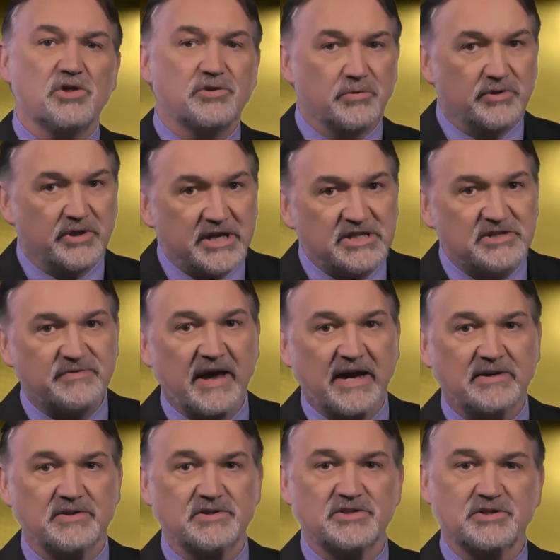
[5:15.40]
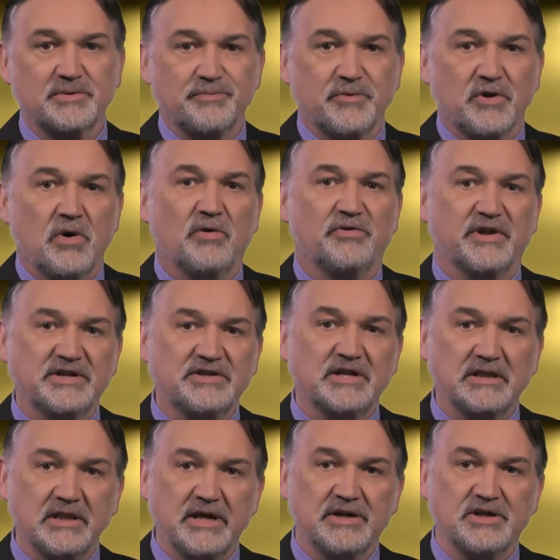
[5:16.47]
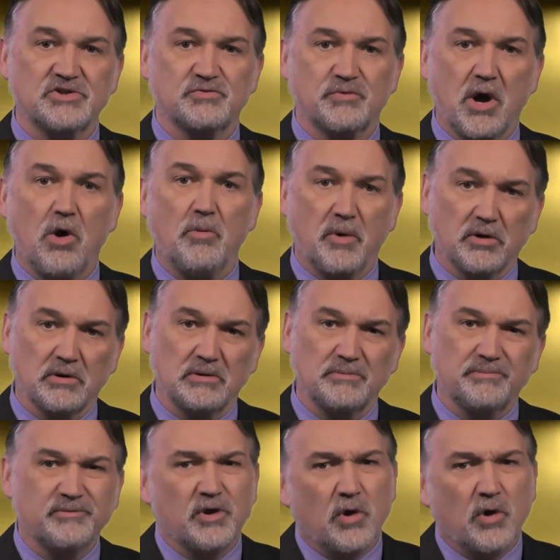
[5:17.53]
Through these factors, authentic leaders role model